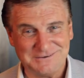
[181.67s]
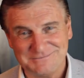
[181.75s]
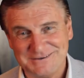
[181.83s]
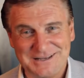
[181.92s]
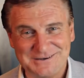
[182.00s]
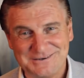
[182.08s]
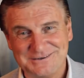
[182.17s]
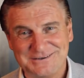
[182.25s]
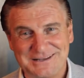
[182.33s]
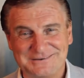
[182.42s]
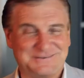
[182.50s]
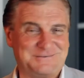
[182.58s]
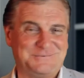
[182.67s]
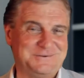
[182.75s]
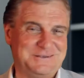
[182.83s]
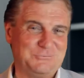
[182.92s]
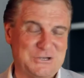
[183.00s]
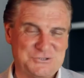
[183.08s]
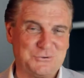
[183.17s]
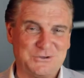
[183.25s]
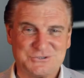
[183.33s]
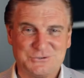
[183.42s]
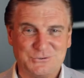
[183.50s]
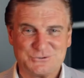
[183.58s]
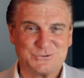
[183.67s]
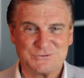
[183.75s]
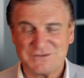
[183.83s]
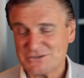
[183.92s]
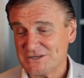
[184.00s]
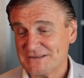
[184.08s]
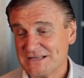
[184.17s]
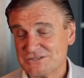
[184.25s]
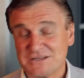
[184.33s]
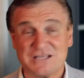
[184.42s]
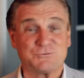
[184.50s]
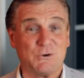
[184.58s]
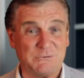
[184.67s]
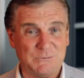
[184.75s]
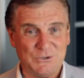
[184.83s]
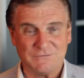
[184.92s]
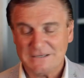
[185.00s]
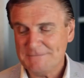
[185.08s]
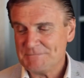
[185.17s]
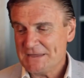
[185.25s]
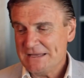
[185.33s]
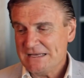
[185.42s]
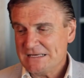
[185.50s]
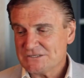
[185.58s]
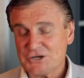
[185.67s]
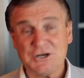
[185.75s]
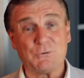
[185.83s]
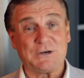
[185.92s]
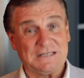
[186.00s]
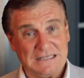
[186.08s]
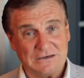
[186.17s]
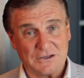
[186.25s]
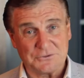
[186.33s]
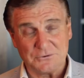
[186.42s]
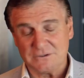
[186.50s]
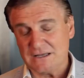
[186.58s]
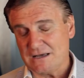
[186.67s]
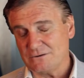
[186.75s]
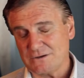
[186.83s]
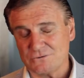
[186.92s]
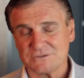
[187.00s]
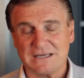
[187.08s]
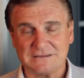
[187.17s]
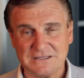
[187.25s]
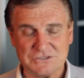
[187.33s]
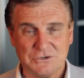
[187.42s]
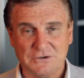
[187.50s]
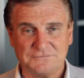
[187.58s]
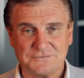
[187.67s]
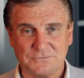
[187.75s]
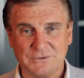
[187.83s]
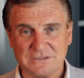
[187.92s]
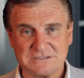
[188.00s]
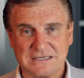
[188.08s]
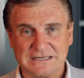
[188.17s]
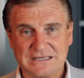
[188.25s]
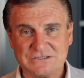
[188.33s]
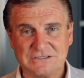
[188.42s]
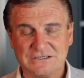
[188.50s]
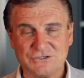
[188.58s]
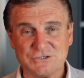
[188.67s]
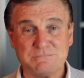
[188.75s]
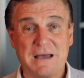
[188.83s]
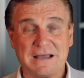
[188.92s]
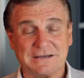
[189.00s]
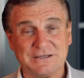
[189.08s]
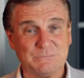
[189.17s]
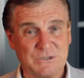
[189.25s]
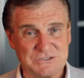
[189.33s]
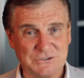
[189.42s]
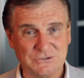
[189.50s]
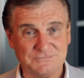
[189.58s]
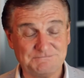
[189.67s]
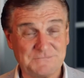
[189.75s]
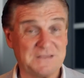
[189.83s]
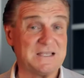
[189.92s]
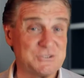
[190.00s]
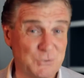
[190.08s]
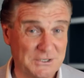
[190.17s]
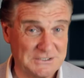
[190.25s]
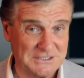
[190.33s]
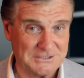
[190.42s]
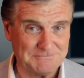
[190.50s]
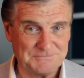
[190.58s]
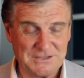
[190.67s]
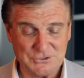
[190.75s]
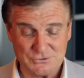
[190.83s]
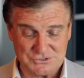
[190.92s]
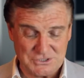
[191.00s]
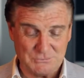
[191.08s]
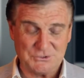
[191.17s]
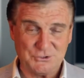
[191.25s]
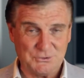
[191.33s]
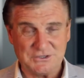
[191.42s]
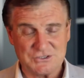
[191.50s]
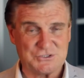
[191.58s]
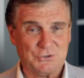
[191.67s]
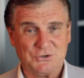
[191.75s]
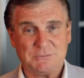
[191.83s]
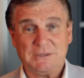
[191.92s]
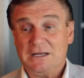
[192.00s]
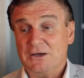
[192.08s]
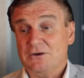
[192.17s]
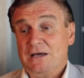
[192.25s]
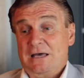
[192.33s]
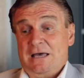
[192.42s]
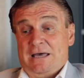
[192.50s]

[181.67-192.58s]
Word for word: and, and, and restaurants and all sorts of things like that. So that's why we moved. So you know what I did? I thought, no, look, I'll take this off the real estate agent and just market it myself. And that's what I did. And you'll see when you read the story below.